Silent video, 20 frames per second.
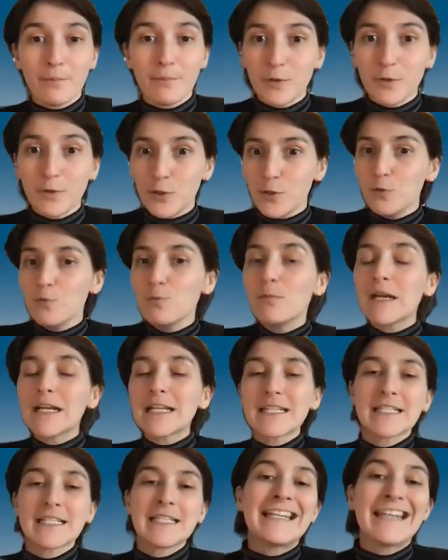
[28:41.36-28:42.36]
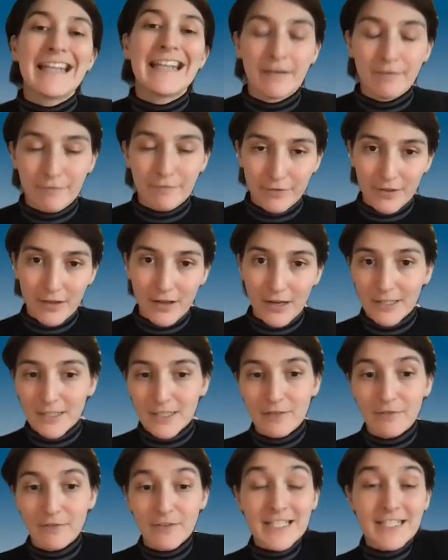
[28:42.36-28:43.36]
you might see an
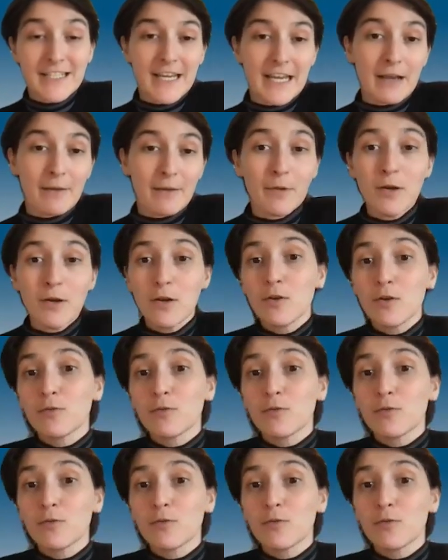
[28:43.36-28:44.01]
influx of a scam